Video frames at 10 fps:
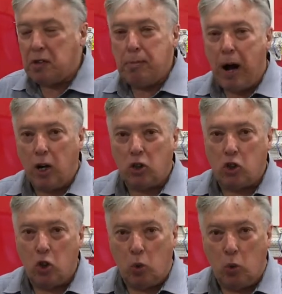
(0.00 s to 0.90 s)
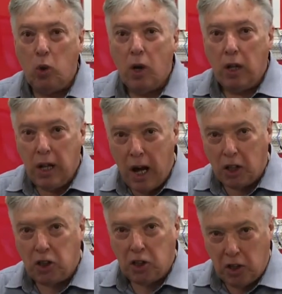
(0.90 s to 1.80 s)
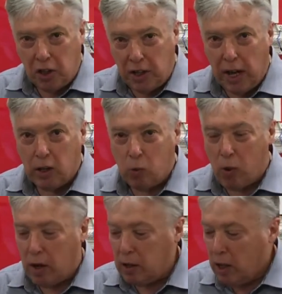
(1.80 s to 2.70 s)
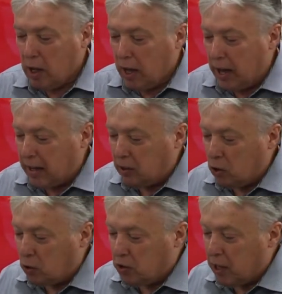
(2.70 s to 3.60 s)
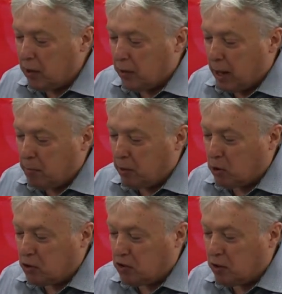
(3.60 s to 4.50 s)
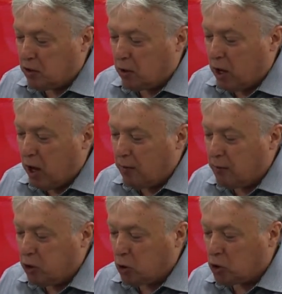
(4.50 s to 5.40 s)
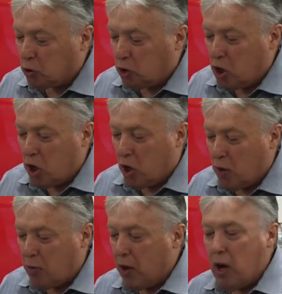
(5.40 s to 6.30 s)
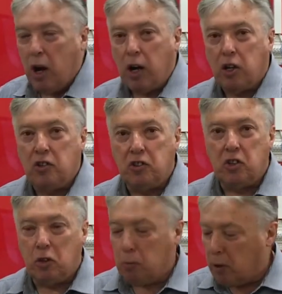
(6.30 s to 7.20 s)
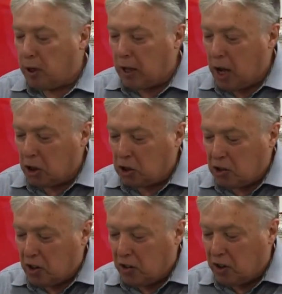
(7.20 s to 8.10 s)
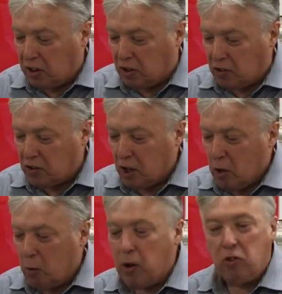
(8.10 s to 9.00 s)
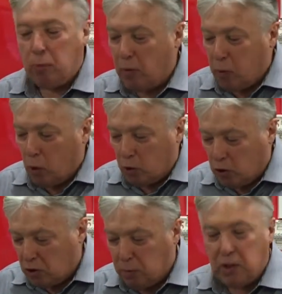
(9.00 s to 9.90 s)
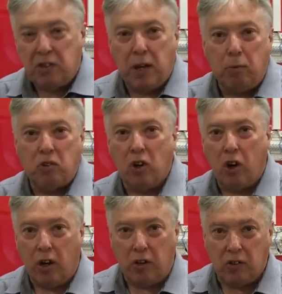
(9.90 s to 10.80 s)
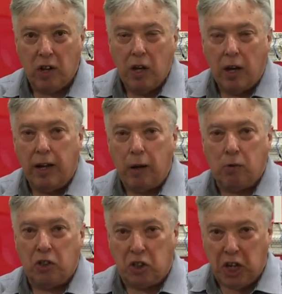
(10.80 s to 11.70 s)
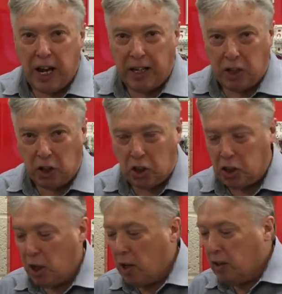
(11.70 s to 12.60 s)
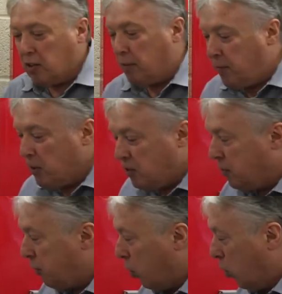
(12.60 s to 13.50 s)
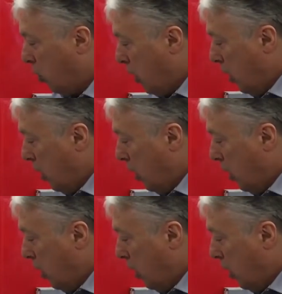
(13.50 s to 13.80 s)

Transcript: Mark II, larger than the other one, and you can tell that because the live, neutral and earth are considerably larger than these, whereas before it used to be the same size, and that was a challenge. So first of all,